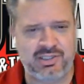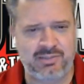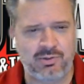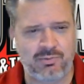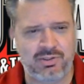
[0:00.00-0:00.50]
They
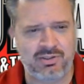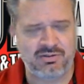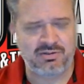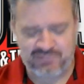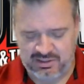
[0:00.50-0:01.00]
weren't really
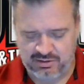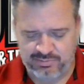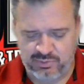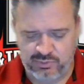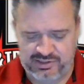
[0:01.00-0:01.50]
going to follow the
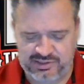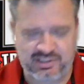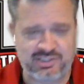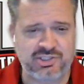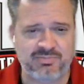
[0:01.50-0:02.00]
points, and
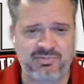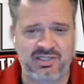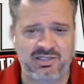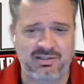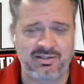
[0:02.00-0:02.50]
they jumped
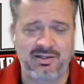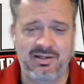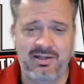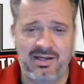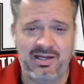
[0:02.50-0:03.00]
in
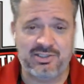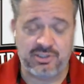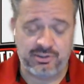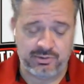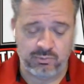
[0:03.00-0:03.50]
and
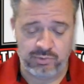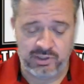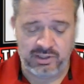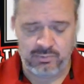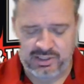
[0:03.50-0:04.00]
started doing
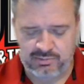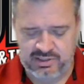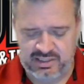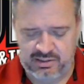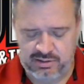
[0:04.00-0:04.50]
really well with
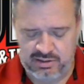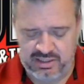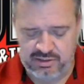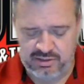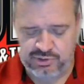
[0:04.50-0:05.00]
that
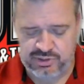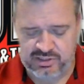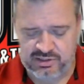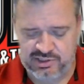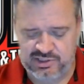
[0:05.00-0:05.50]
new
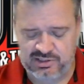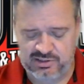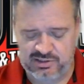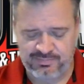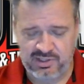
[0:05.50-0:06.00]
truck this year.